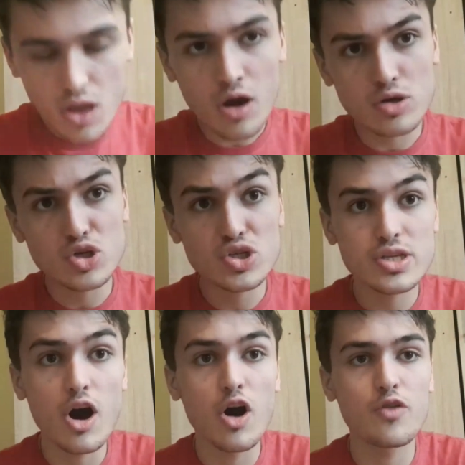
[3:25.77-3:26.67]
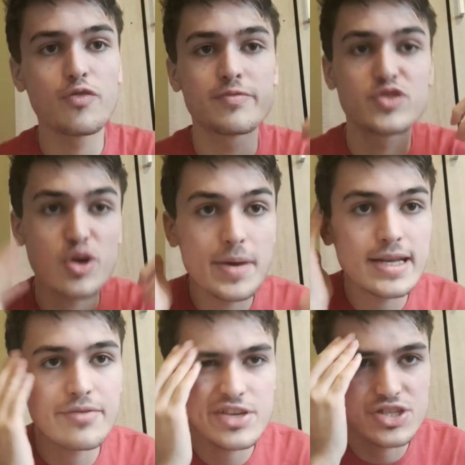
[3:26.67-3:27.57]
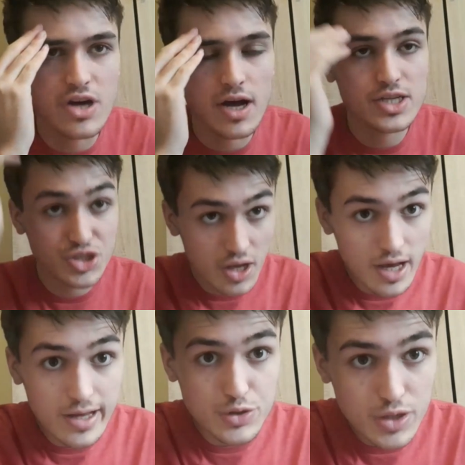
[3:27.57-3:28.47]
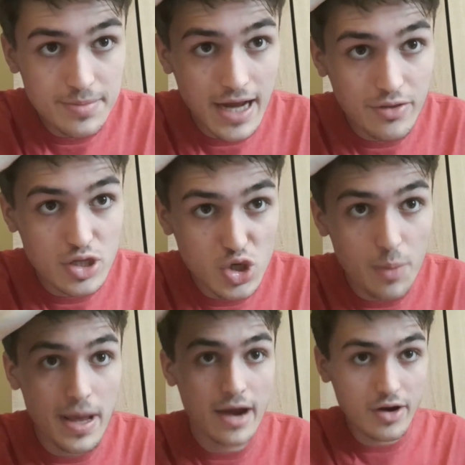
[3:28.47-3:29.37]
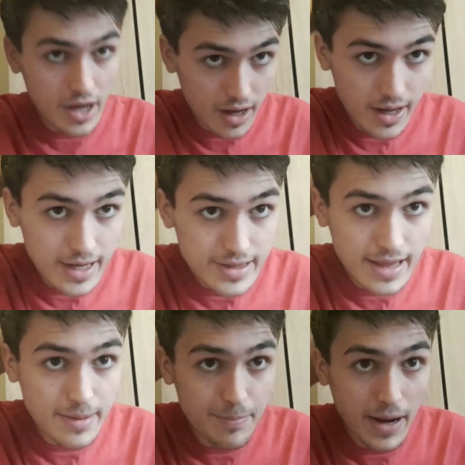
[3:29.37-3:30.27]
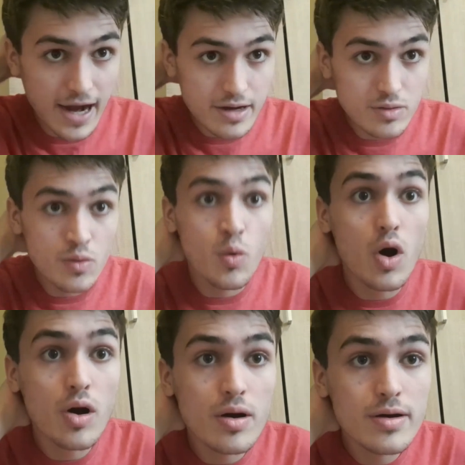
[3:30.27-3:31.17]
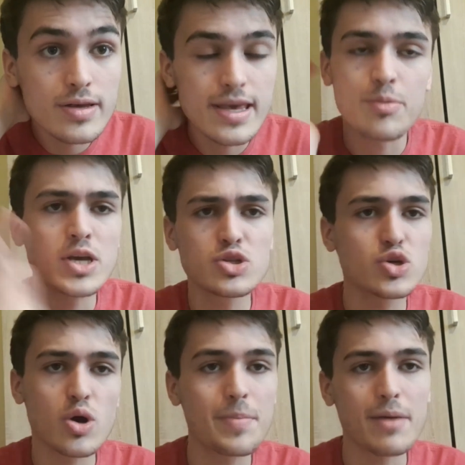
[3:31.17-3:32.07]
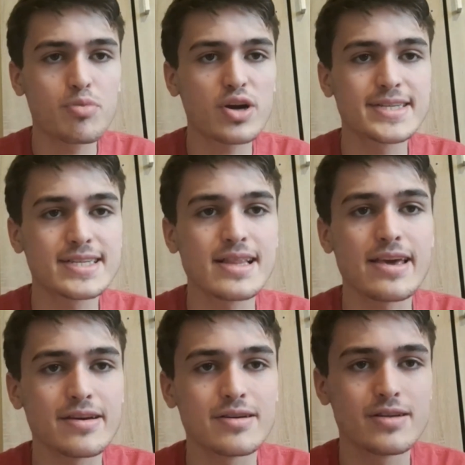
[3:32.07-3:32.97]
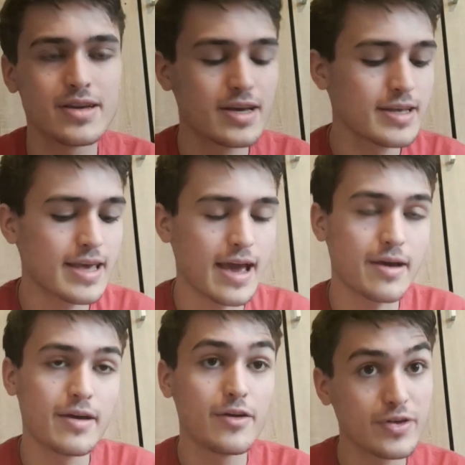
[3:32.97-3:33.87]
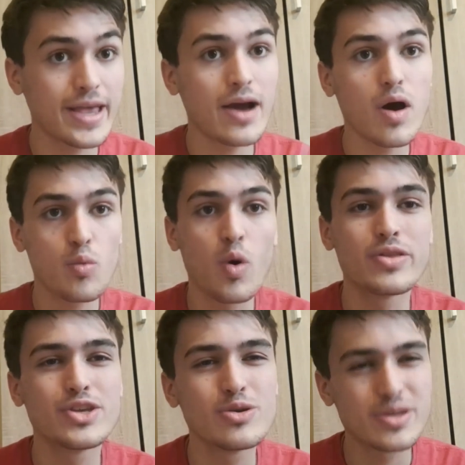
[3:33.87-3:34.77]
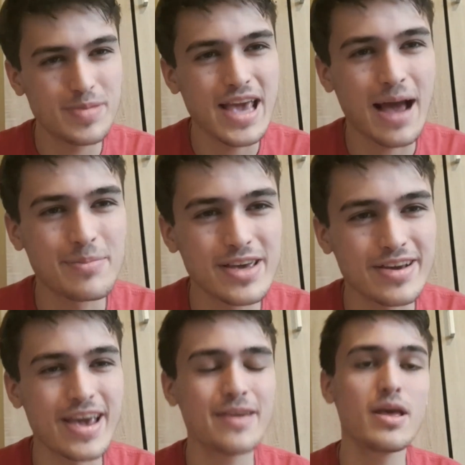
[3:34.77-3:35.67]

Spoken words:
I'll just start off with trimming down the sides, trim down the top area, then the back. What? Yeah, we can talk about prices later. Yeah, for now I want you to be happy, okay?